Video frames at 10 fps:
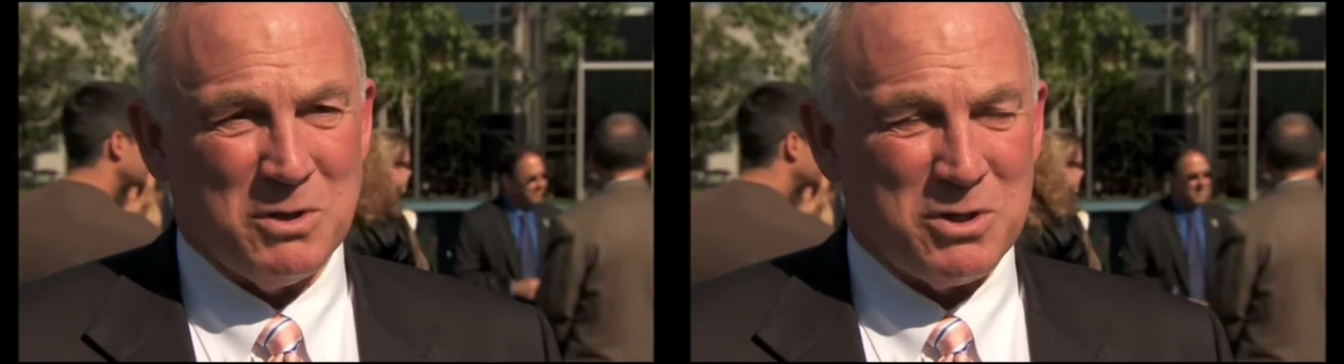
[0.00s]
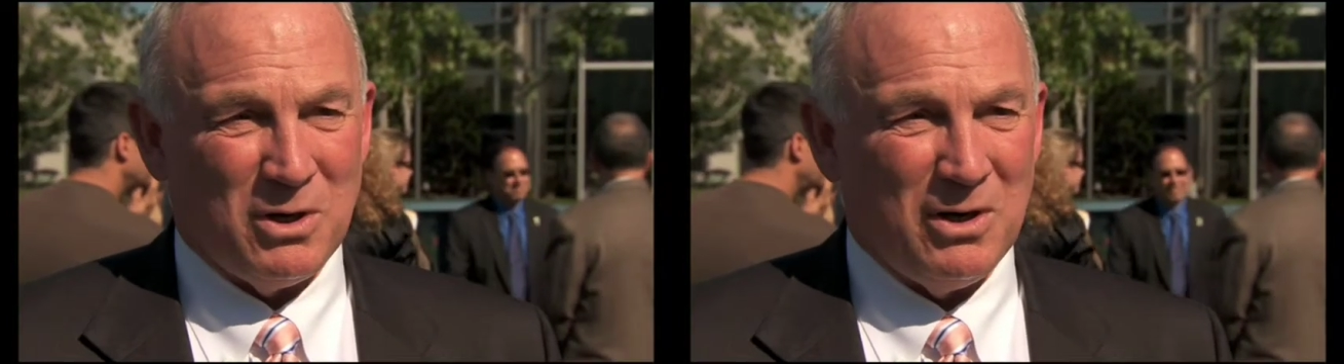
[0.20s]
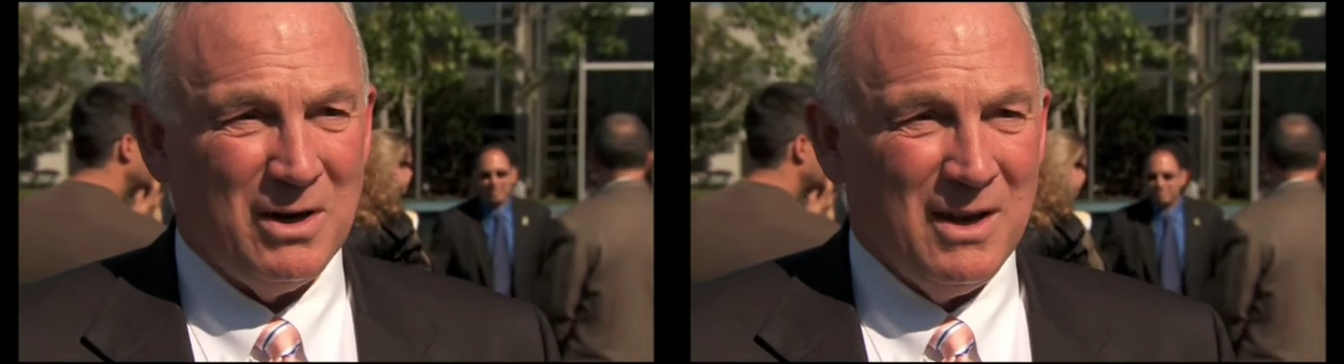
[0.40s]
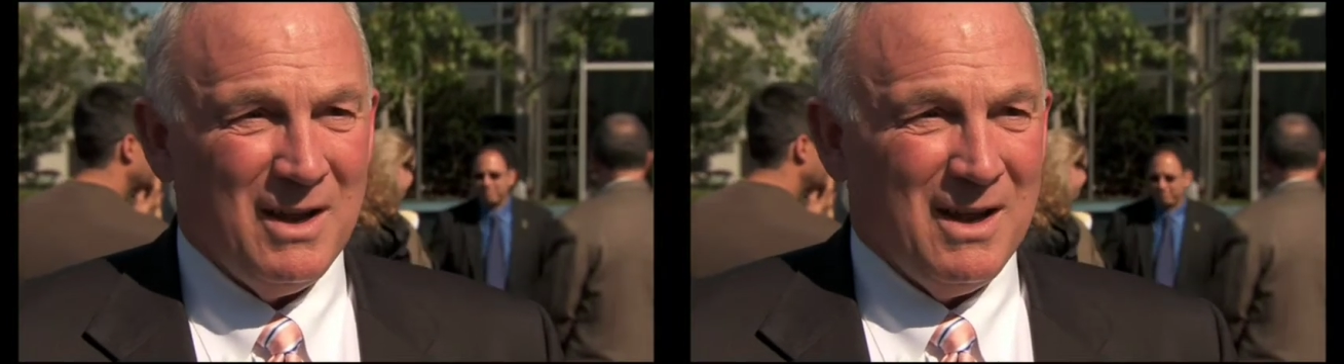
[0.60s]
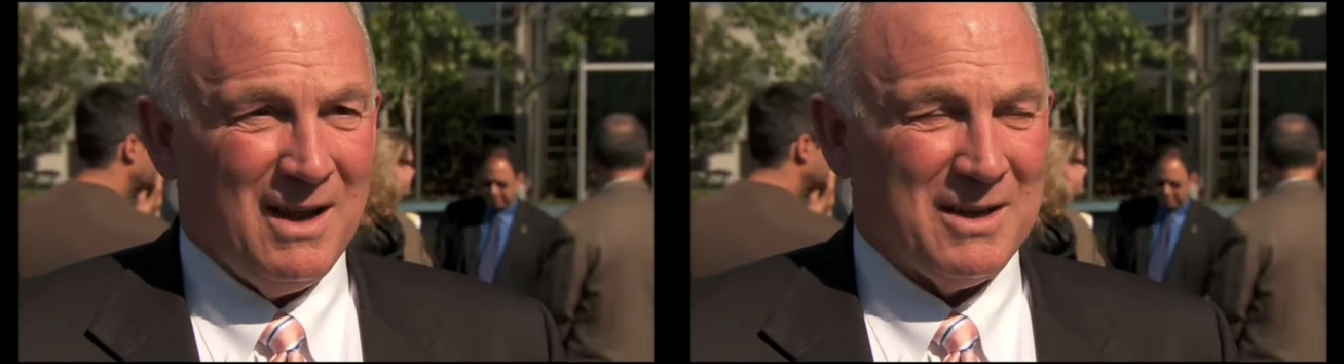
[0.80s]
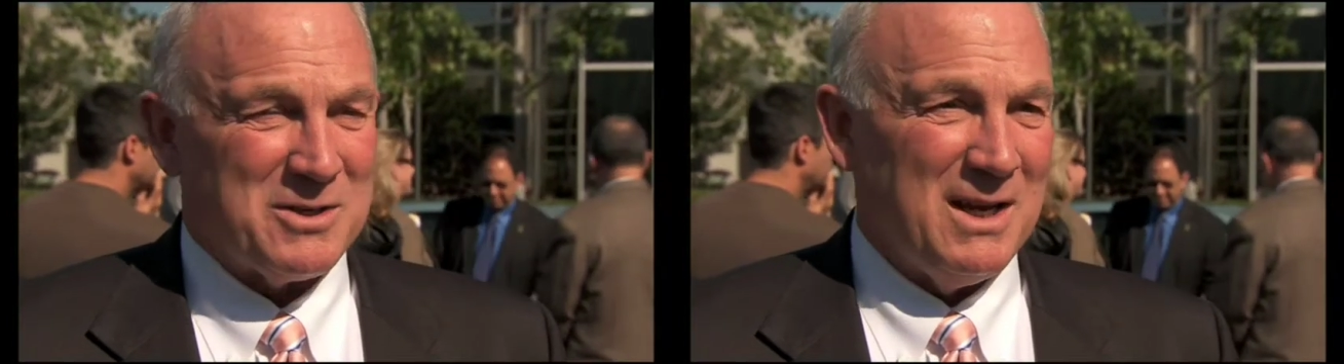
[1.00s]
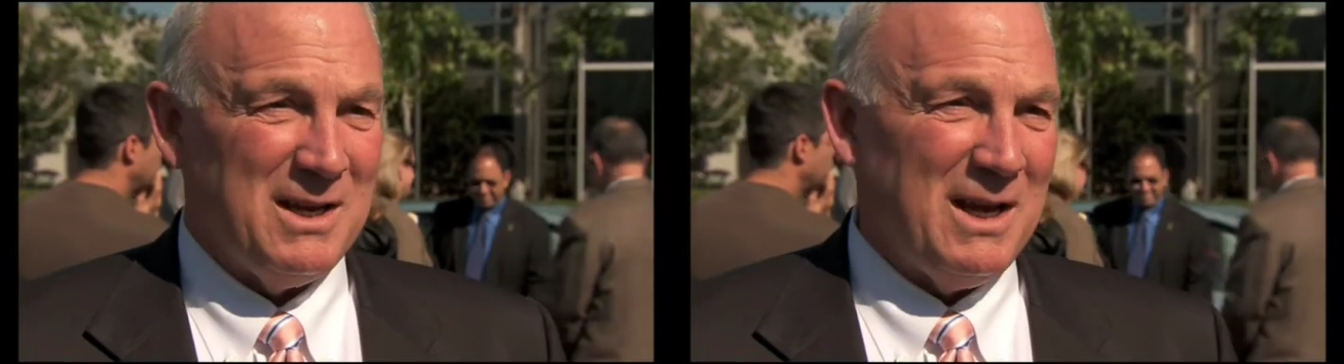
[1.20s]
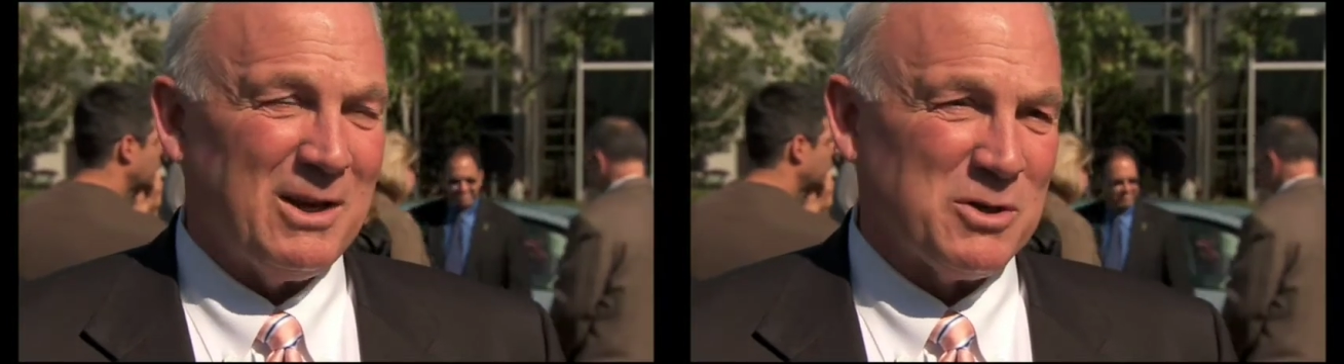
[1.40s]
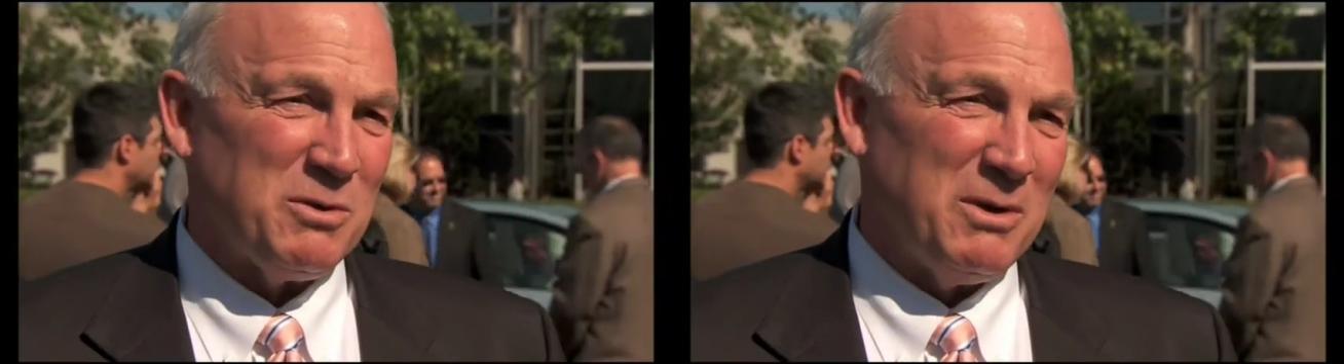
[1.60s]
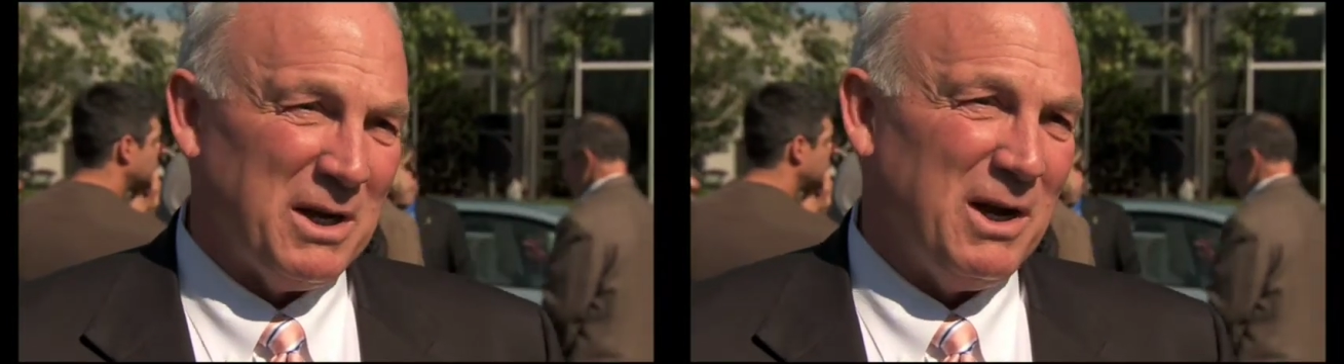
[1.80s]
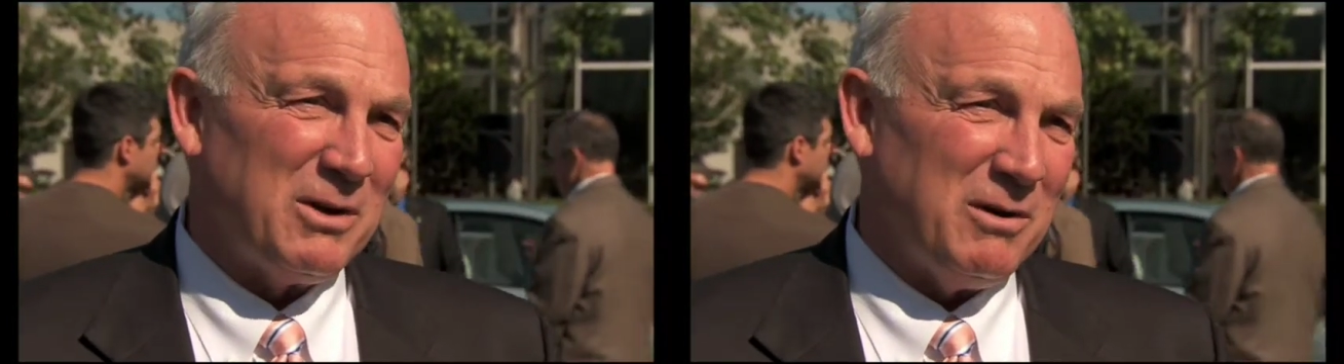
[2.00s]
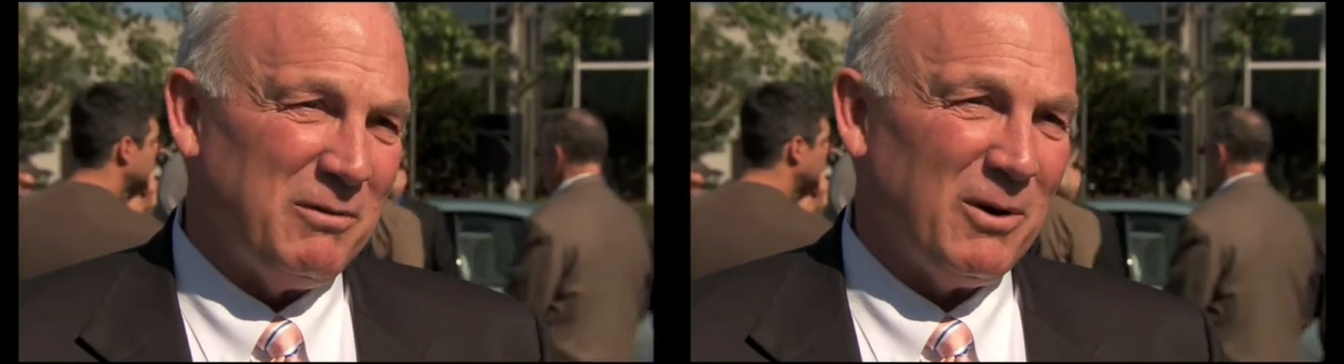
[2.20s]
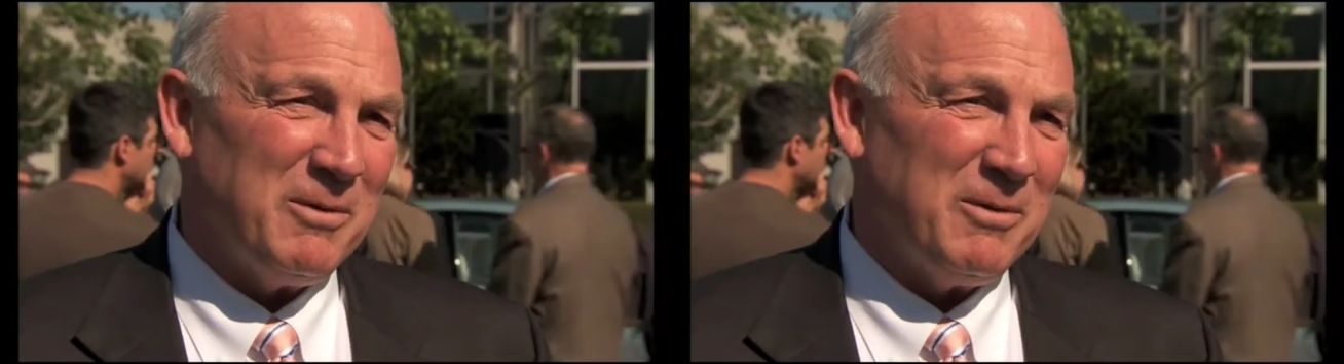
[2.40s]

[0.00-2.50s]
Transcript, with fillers: which are San Diegans are really hungry for.